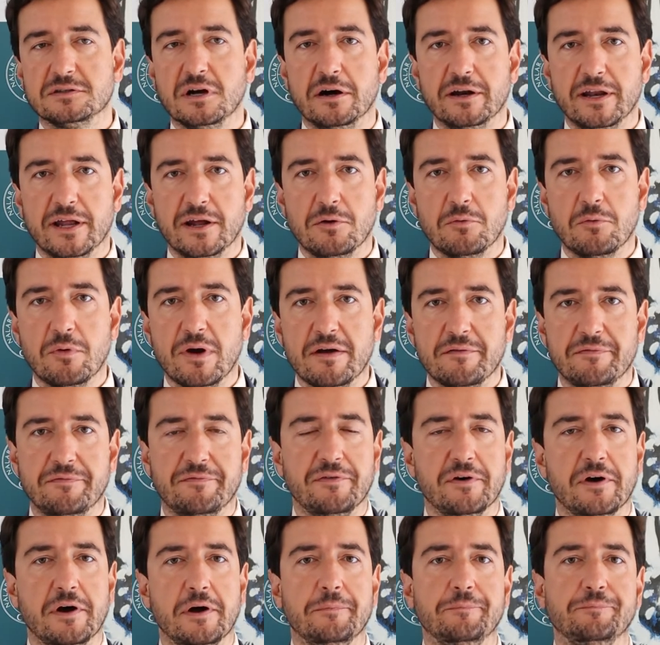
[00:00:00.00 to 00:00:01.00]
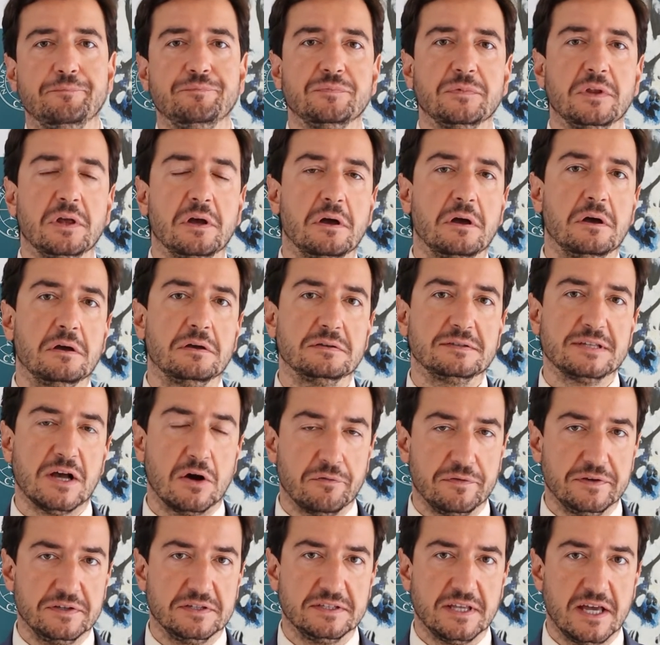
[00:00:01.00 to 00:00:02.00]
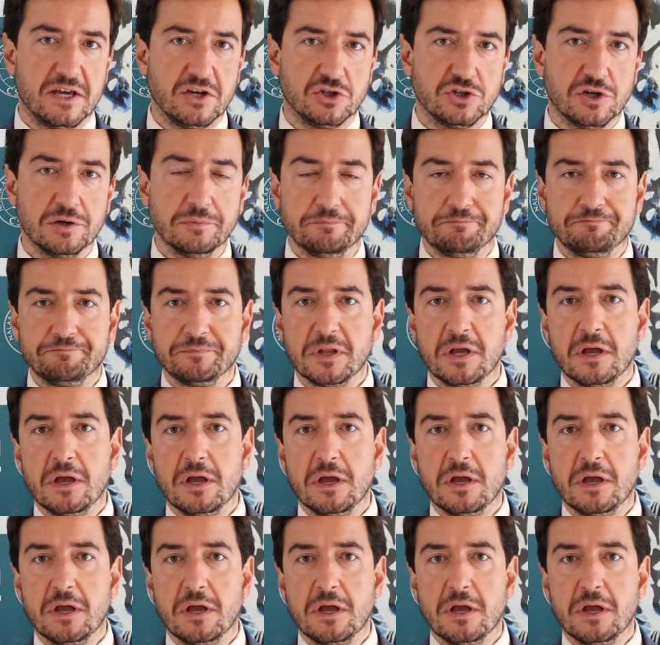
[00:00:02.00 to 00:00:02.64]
starting with Southeast Asia.